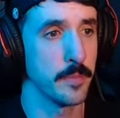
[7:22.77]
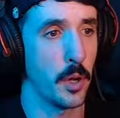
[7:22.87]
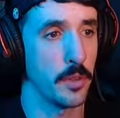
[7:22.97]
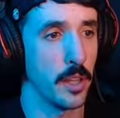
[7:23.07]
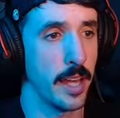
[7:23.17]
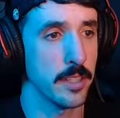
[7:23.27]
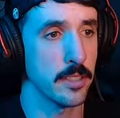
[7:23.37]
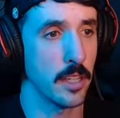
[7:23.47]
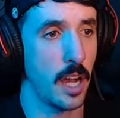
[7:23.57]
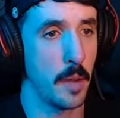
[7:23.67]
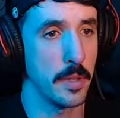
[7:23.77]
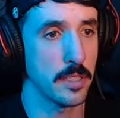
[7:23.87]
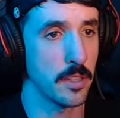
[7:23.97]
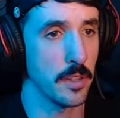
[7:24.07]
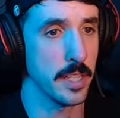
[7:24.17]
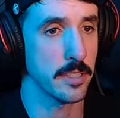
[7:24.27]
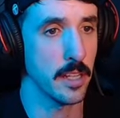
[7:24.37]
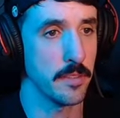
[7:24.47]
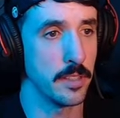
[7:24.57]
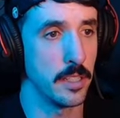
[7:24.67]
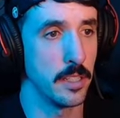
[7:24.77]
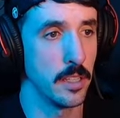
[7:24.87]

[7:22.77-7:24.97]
All the likes and comments and all that stuff, and